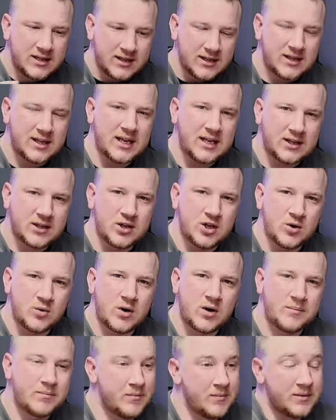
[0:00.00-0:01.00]
thing that you
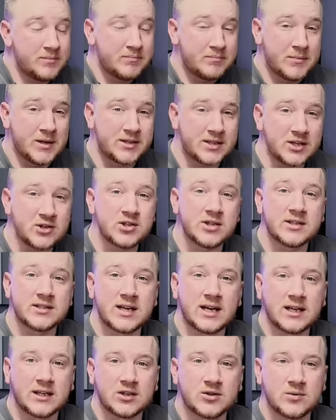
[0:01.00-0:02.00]
are essentially
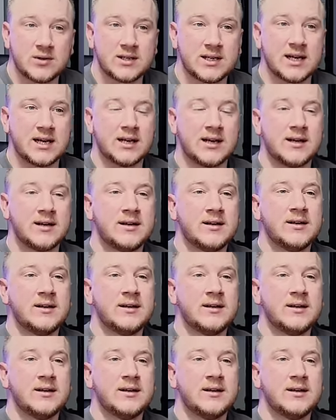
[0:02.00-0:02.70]
selling to a dealer,